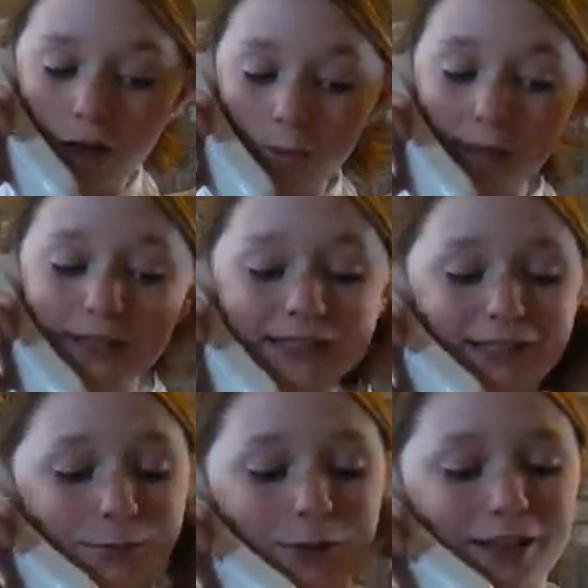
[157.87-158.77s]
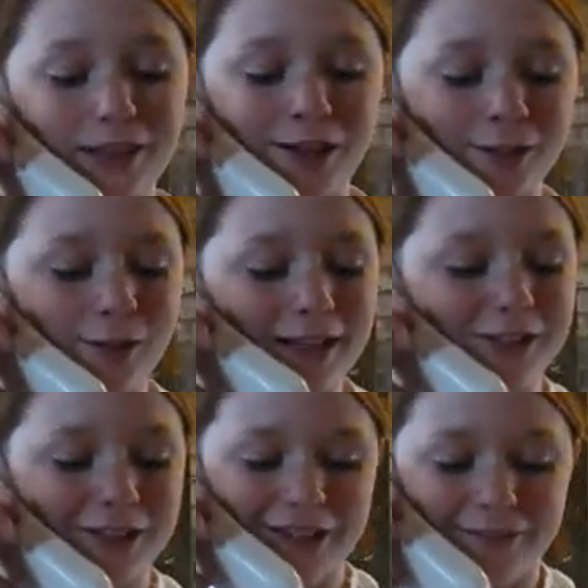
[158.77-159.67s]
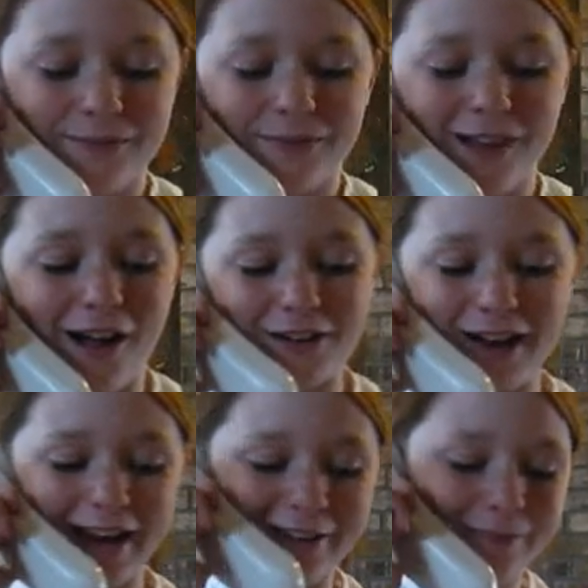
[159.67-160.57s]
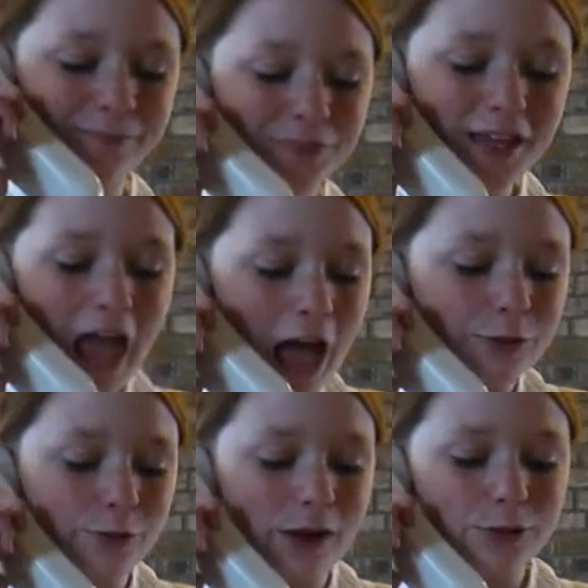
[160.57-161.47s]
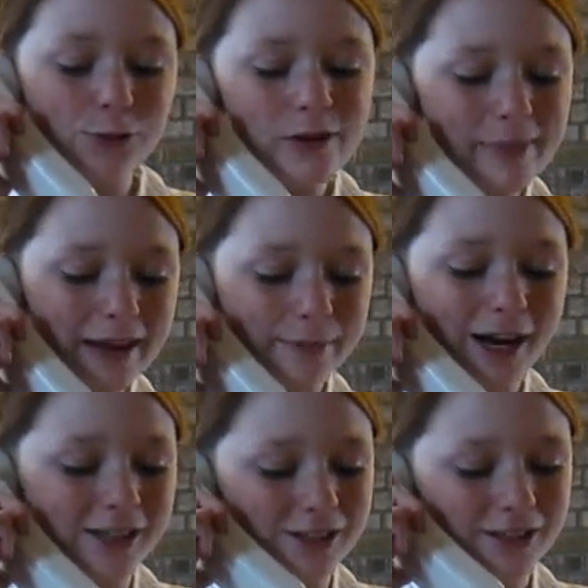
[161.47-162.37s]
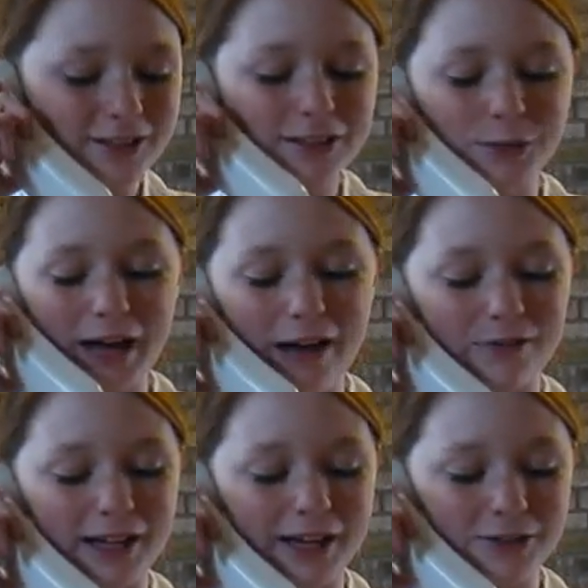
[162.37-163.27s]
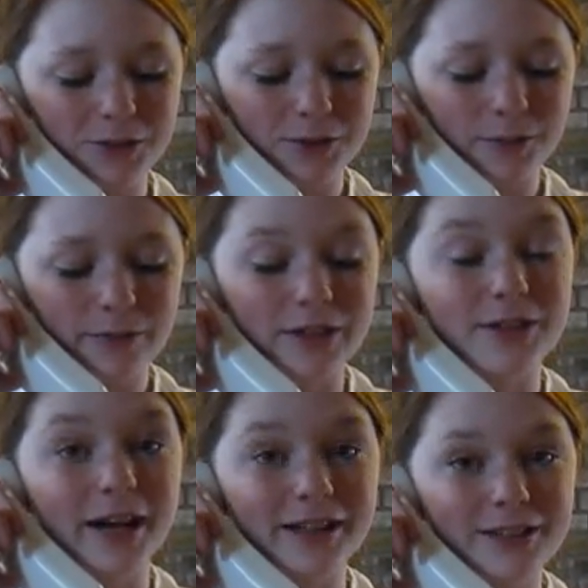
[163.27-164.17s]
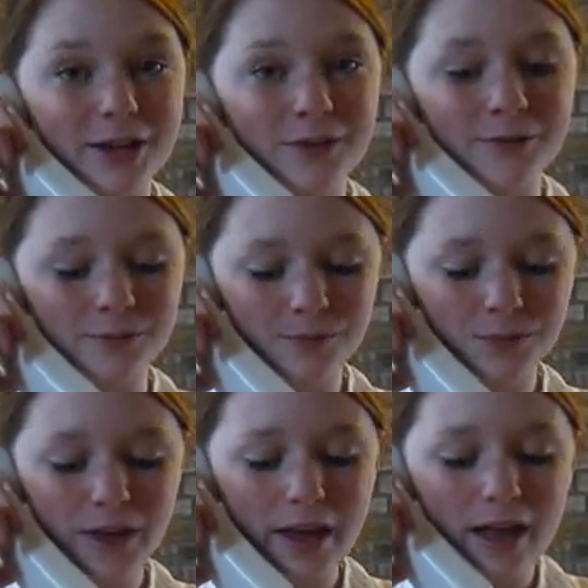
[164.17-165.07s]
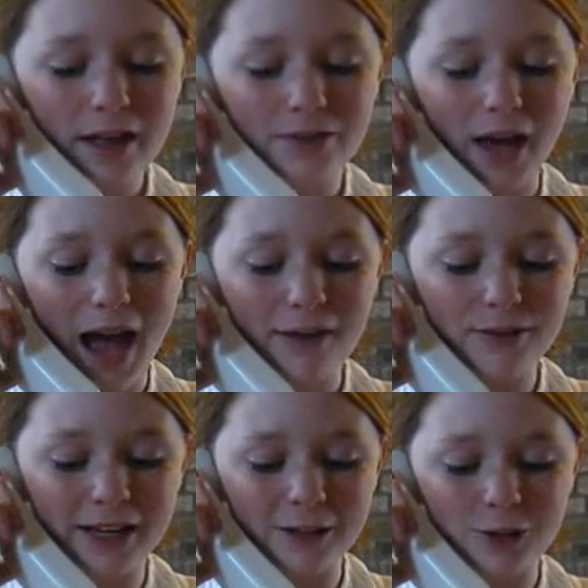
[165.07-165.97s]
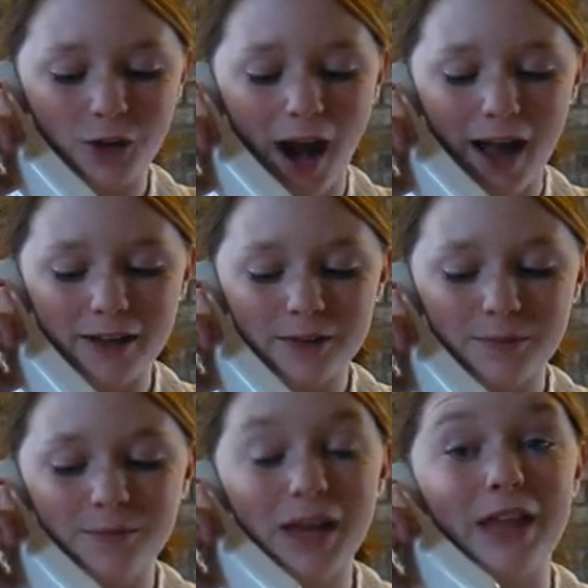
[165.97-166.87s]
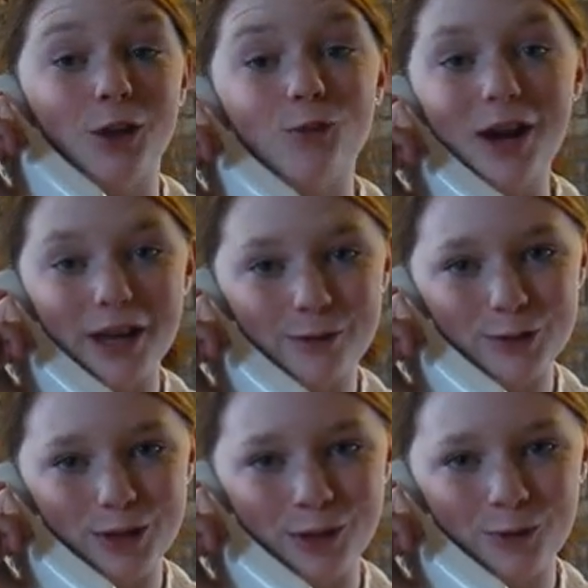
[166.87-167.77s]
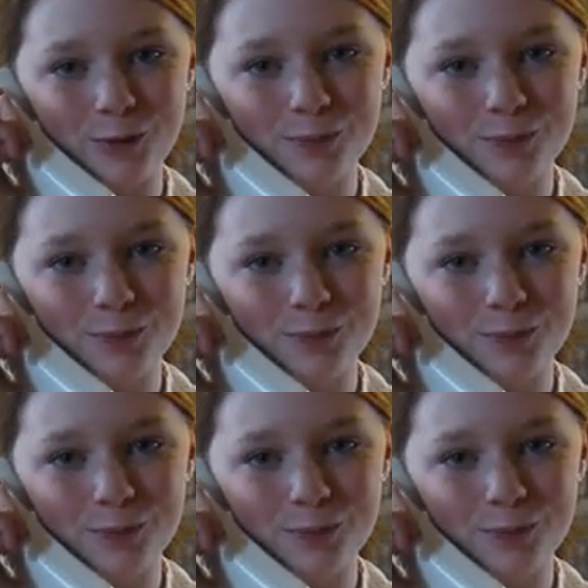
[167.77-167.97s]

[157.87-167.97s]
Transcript: Well, this is a pretty long question. Alright. There are three main parts to an avalanche: the starting zone, the avalanche track, and the run-out zone.